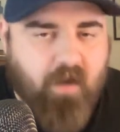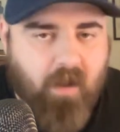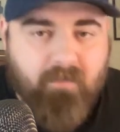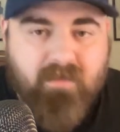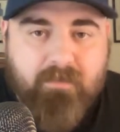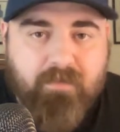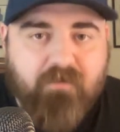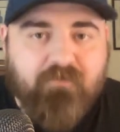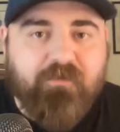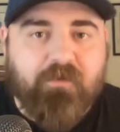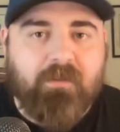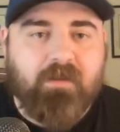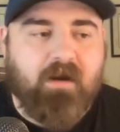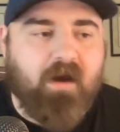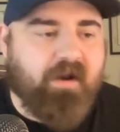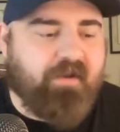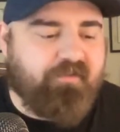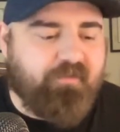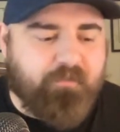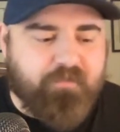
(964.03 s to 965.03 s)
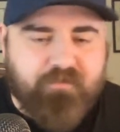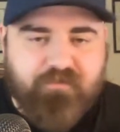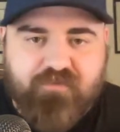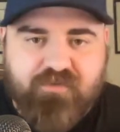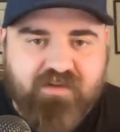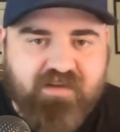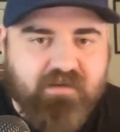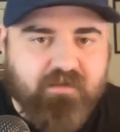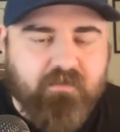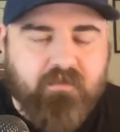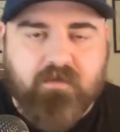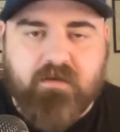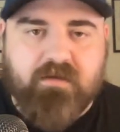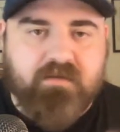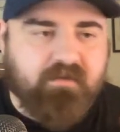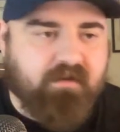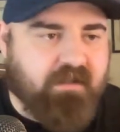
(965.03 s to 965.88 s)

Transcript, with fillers: I'll be perfectly honest. We've seen uh,